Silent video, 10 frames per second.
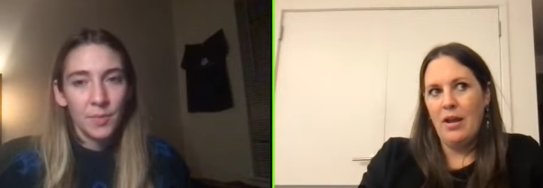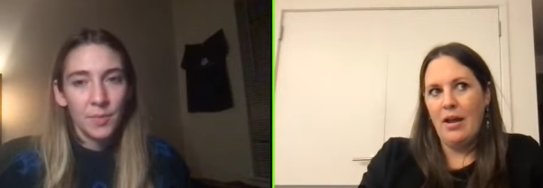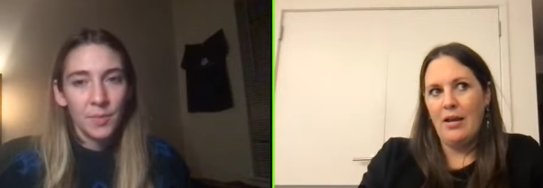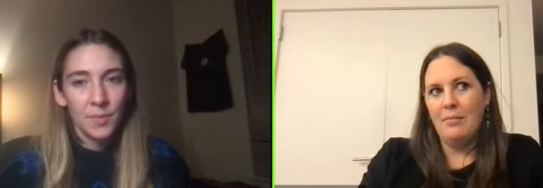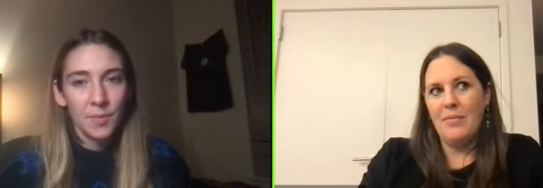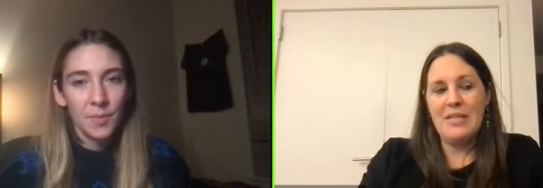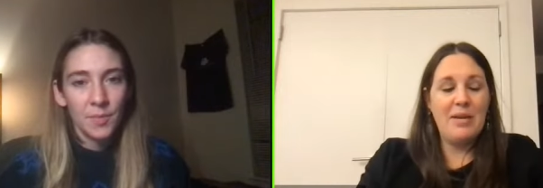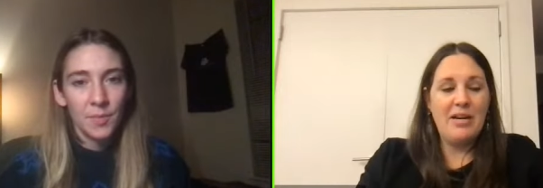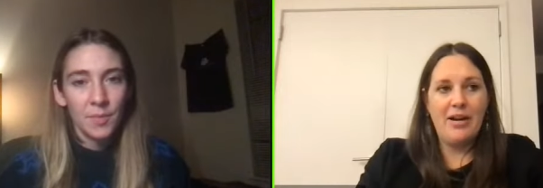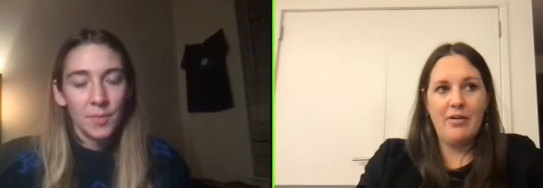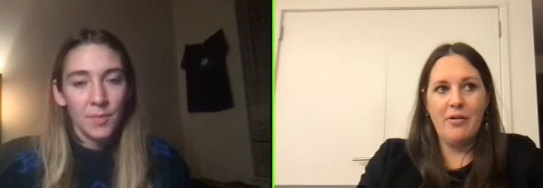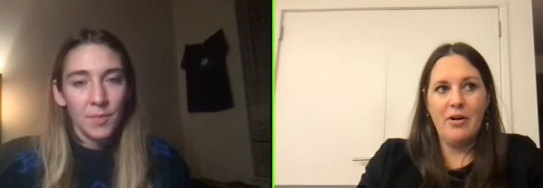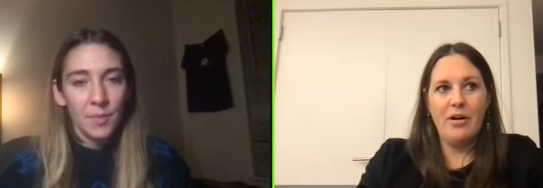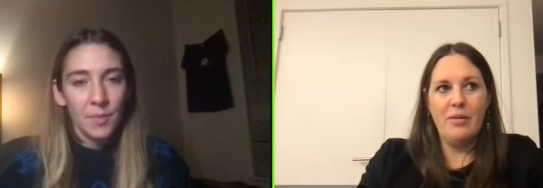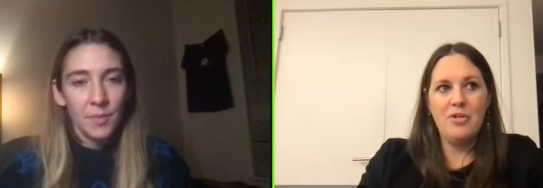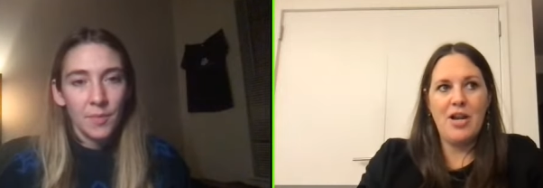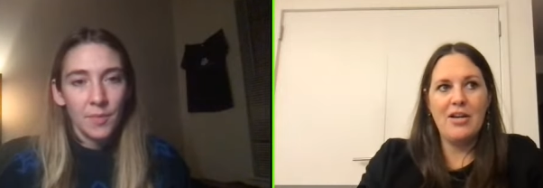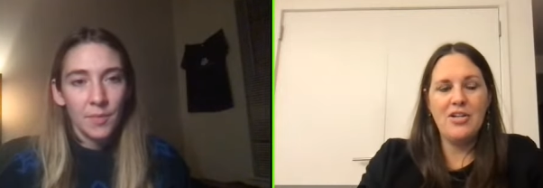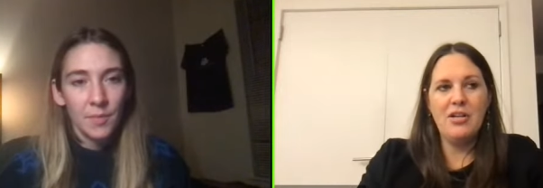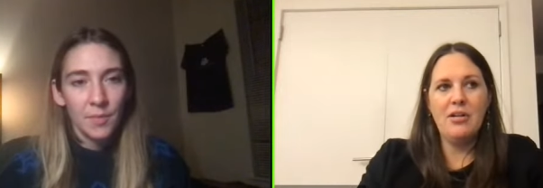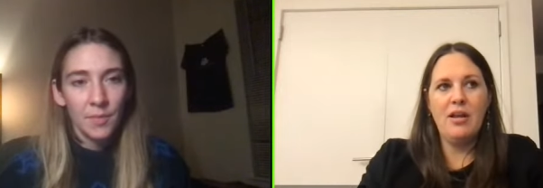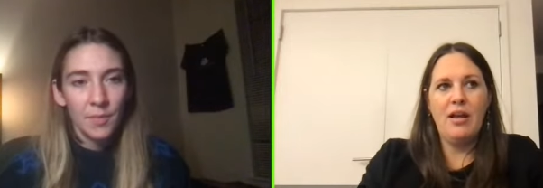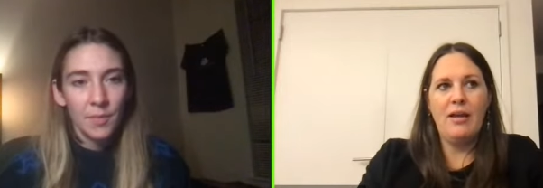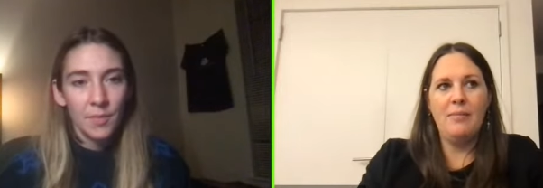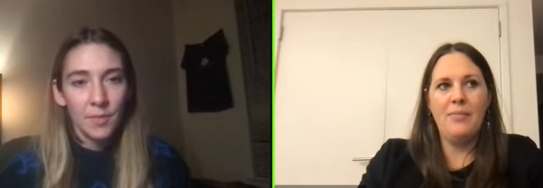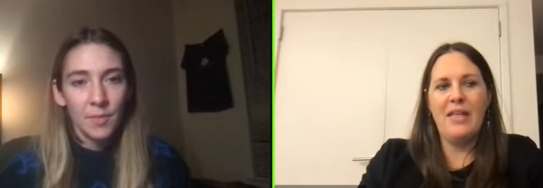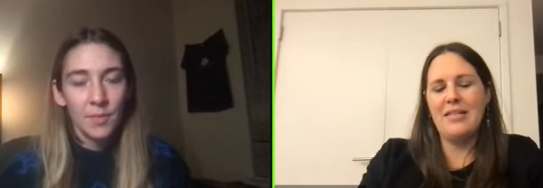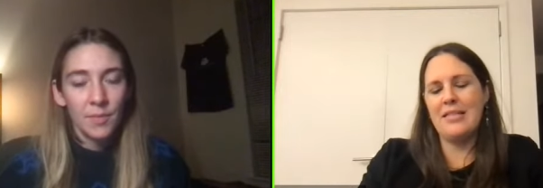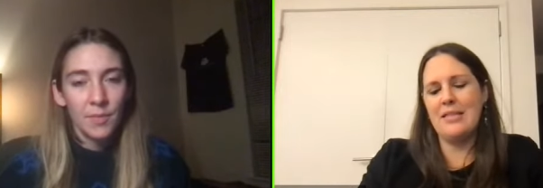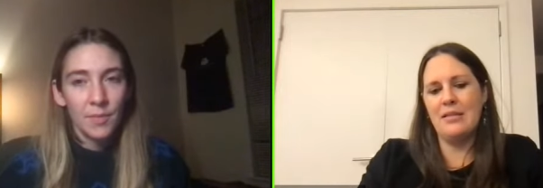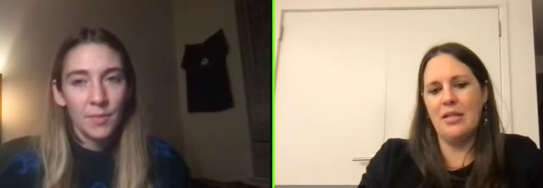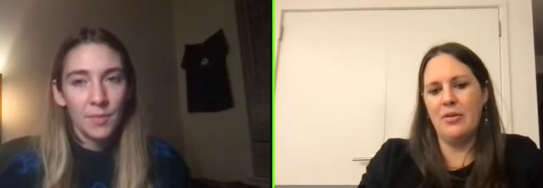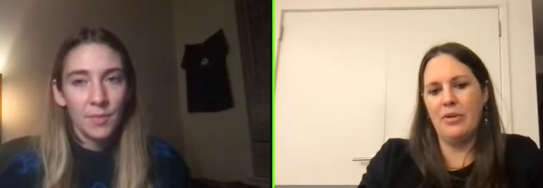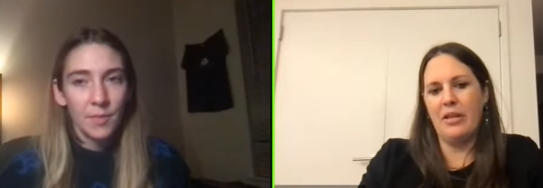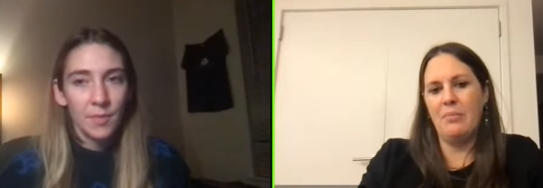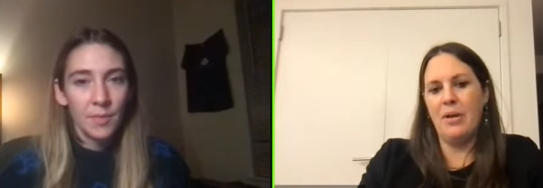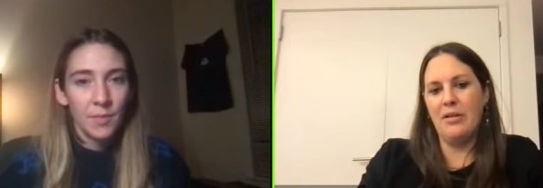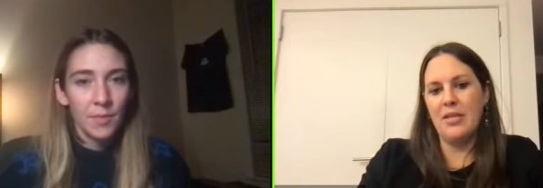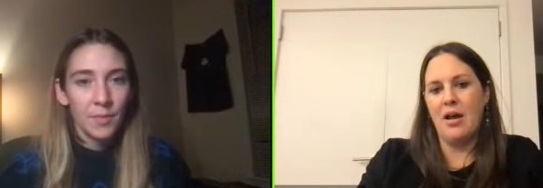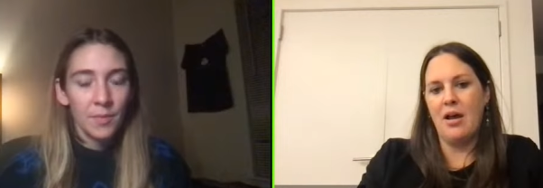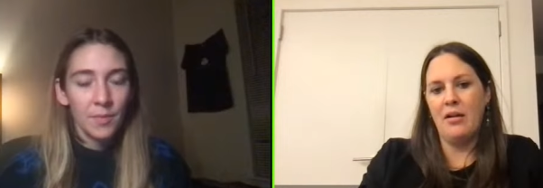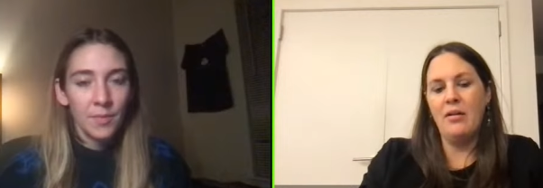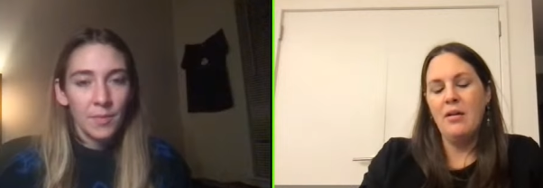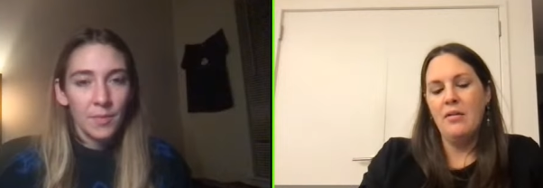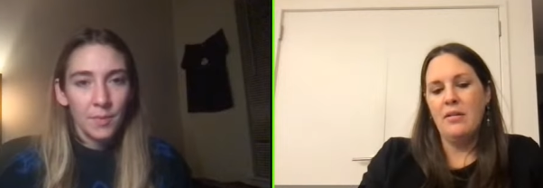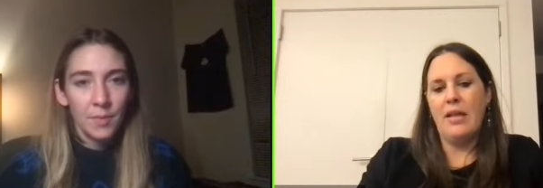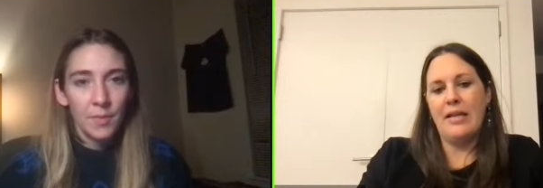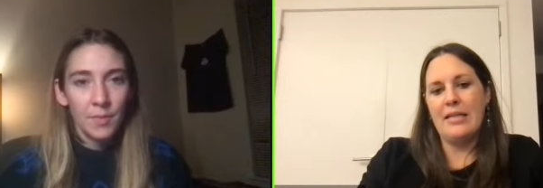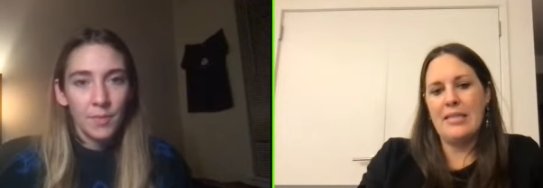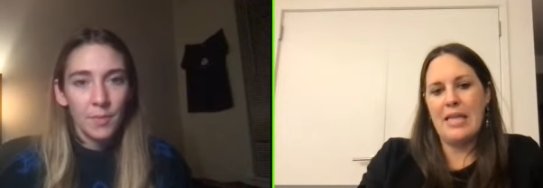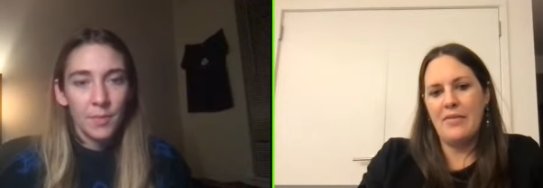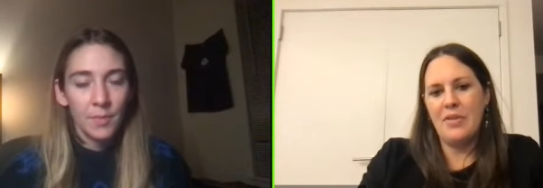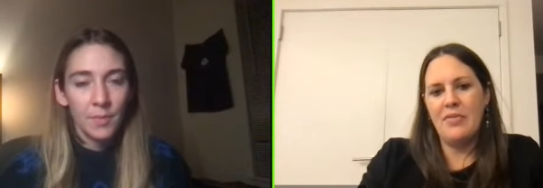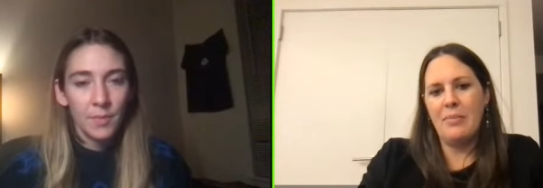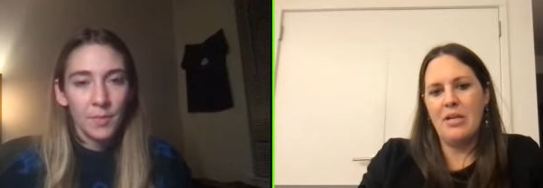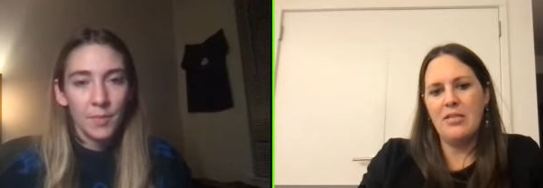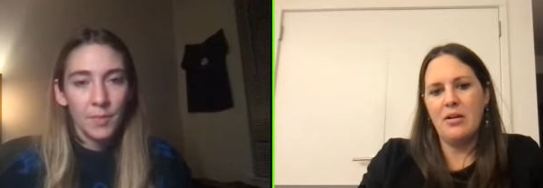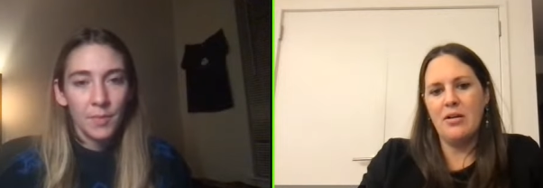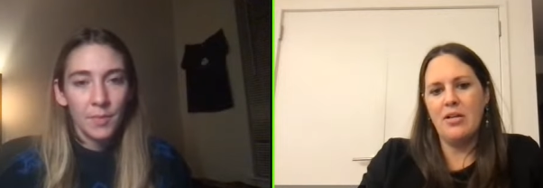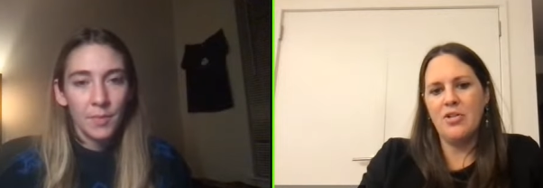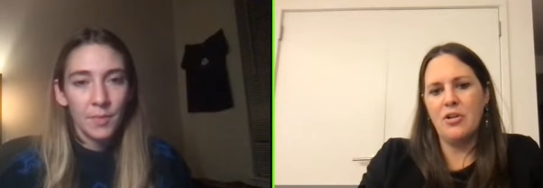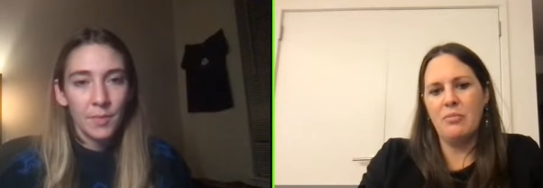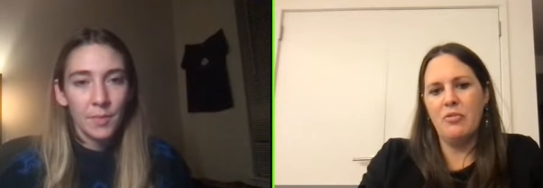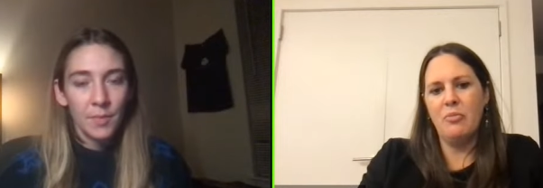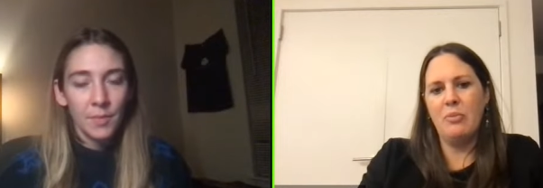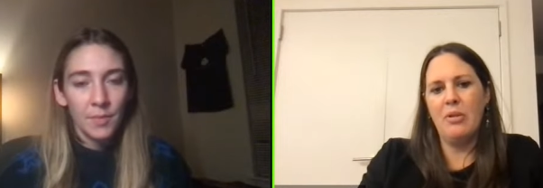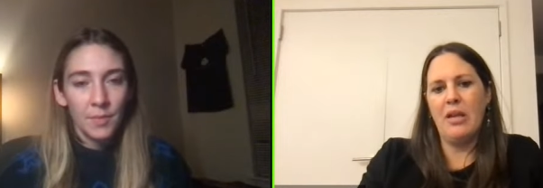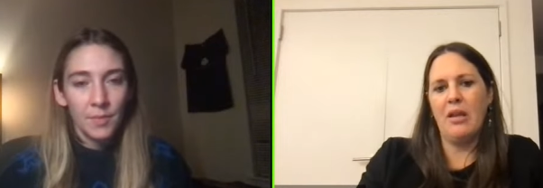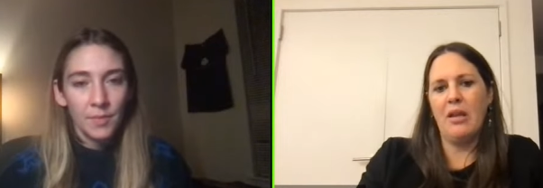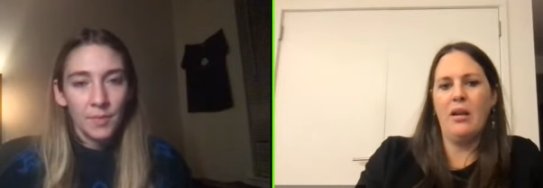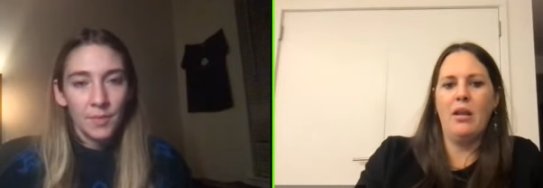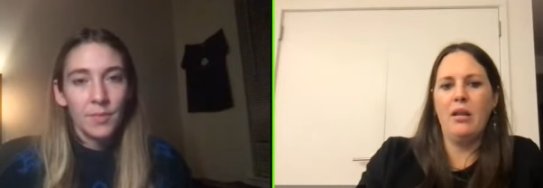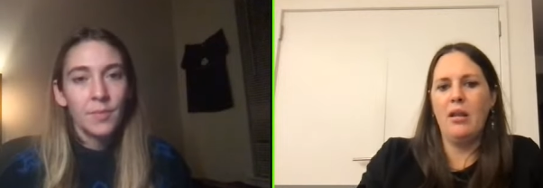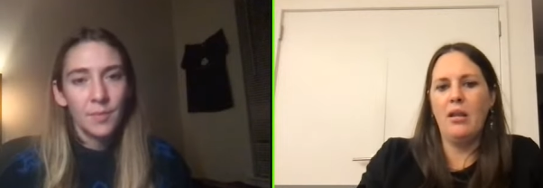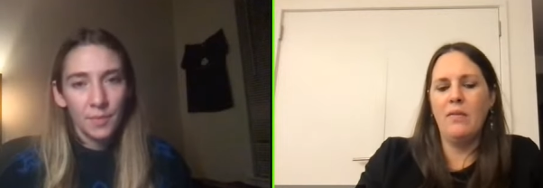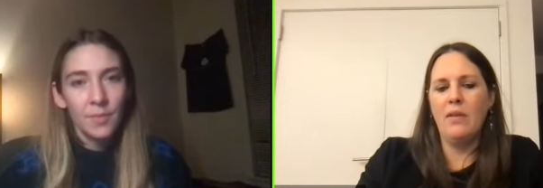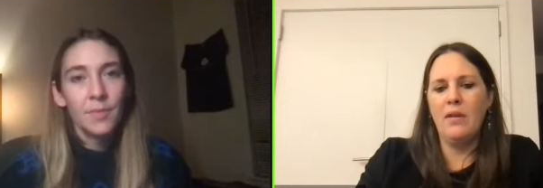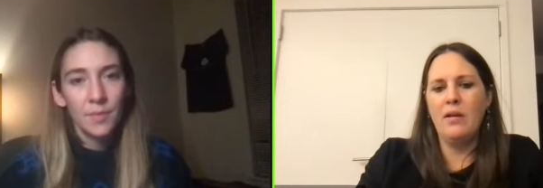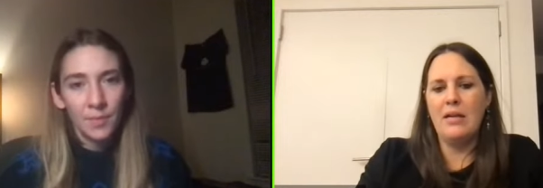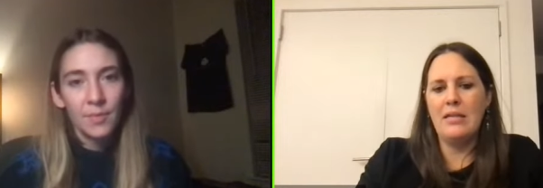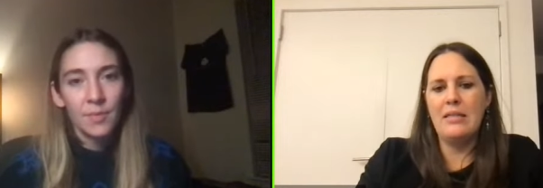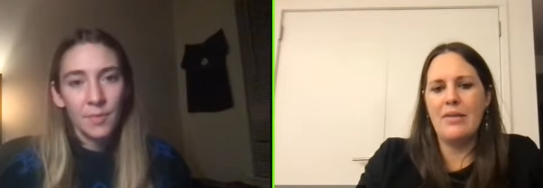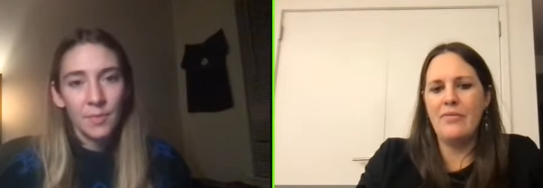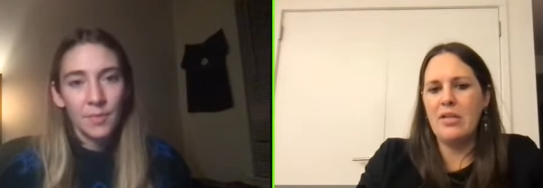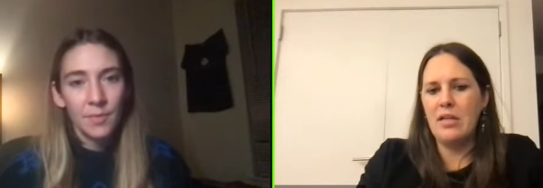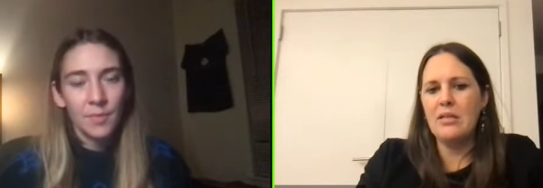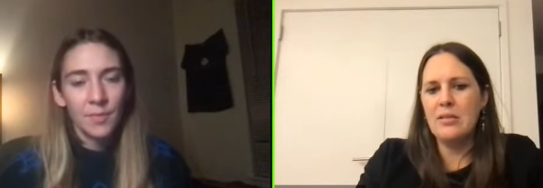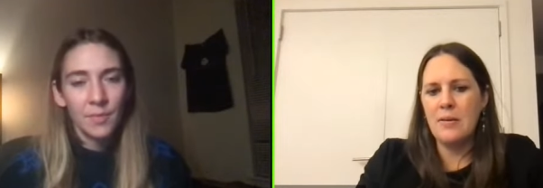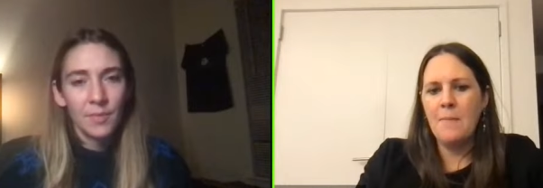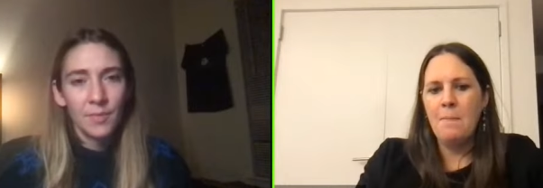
Speaker 1: um, this period or abstraction. Um, that's you know really built on the legacy of the feminist art history movement beginning in the 1970s